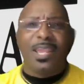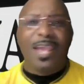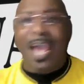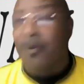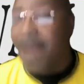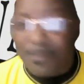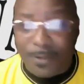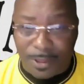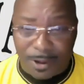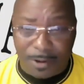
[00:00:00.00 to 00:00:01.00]
However,
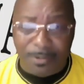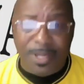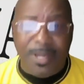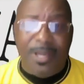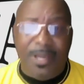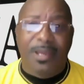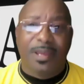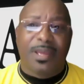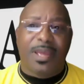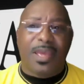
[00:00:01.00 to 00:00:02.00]
though,
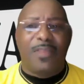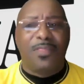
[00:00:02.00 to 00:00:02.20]
in